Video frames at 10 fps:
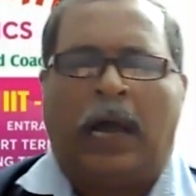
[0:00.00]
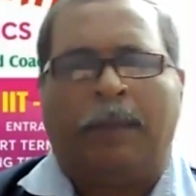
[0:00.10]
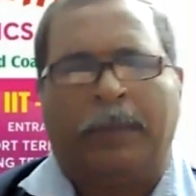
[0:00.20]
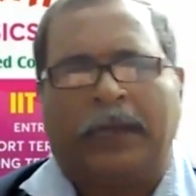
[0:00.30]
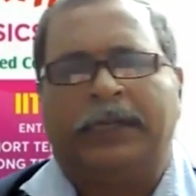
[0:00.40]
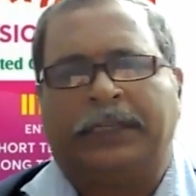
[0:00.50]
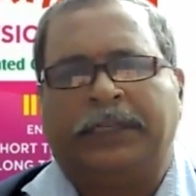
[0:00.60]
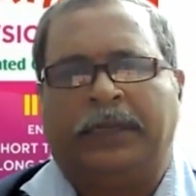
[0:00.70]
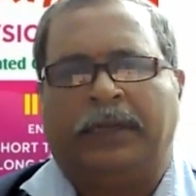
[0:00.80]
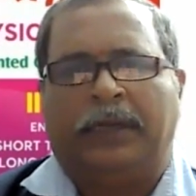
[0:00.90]
I'm
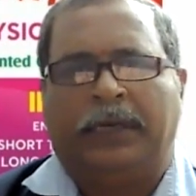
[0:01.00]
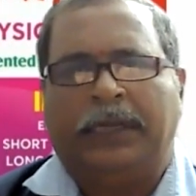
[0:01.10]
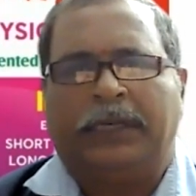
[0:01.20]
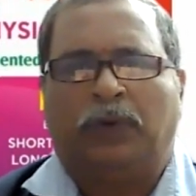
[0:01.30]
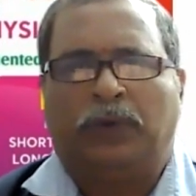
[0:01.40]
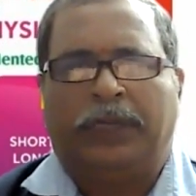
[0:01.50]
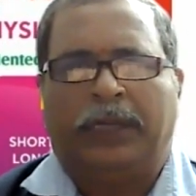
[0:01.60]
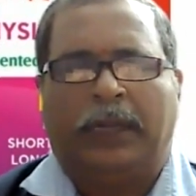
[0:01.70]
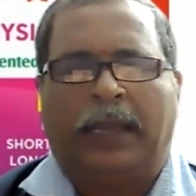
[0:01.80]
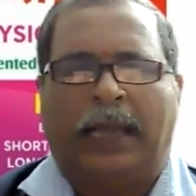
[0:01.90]
conducting a NEET
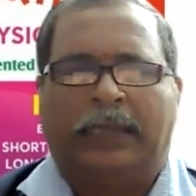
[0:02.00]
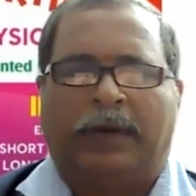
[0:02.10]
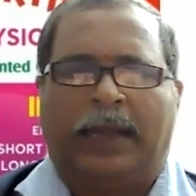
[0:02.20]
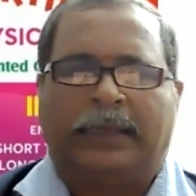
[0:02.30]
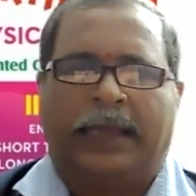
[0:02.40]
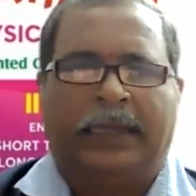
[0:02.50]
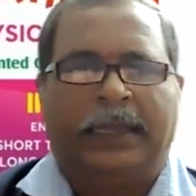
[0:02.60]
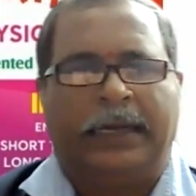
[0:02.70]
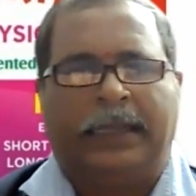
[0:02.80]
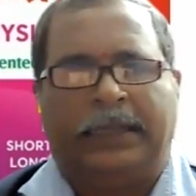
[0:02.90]
coaching as well as
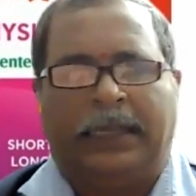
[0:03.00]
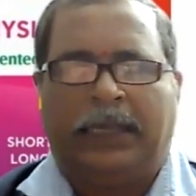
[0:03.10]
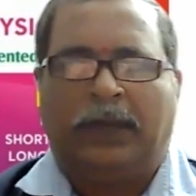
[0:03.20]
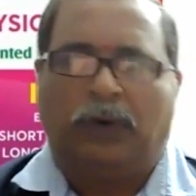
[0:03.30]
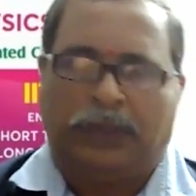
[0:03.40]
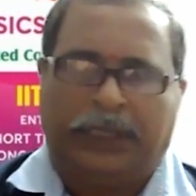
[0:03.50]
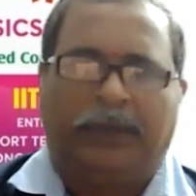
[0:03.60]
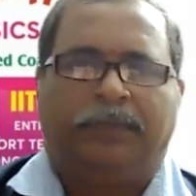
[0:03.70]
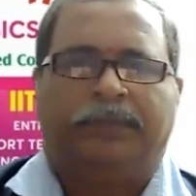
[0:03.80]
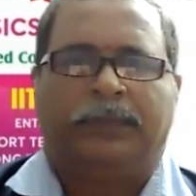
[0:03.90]
IIT JEE
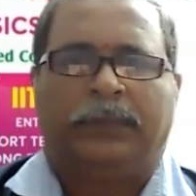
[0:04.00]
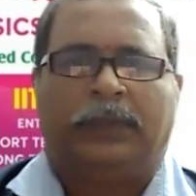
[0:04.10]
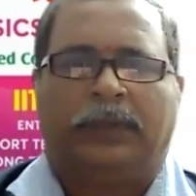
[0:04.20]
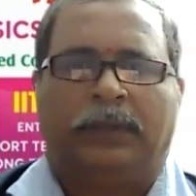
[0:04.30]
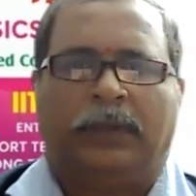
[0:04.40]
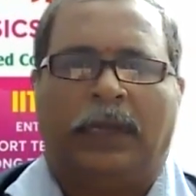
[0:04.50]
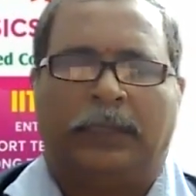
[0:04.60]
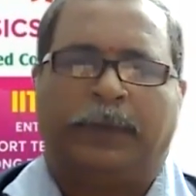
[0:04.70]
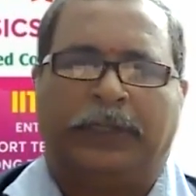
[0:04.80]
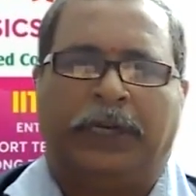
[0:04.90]
coaching,
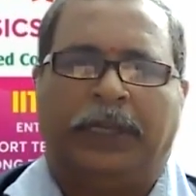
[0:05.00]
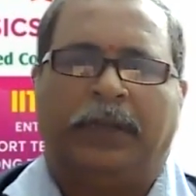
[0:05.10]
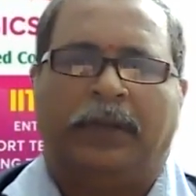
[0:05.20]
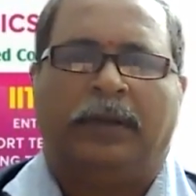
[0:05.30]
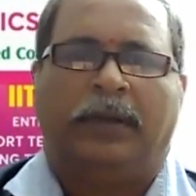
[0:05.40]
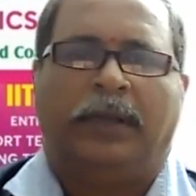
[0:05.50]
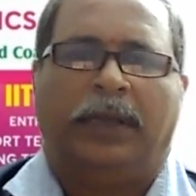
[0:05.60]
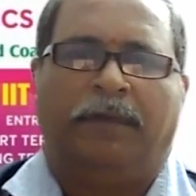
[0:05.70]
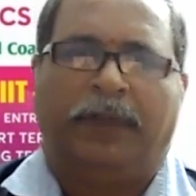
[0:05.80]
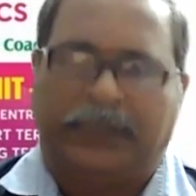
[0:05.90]
especially
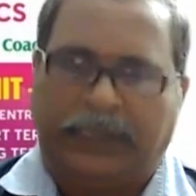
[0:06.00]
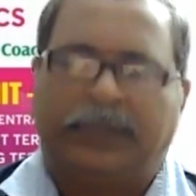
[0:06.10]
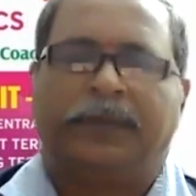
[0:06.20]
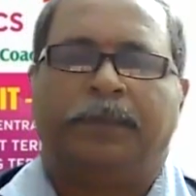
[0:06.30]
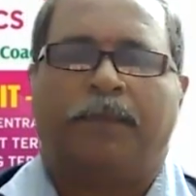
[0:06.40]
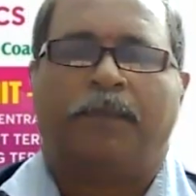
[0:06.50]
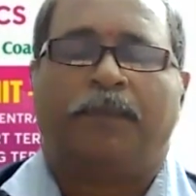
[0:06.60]
in physics.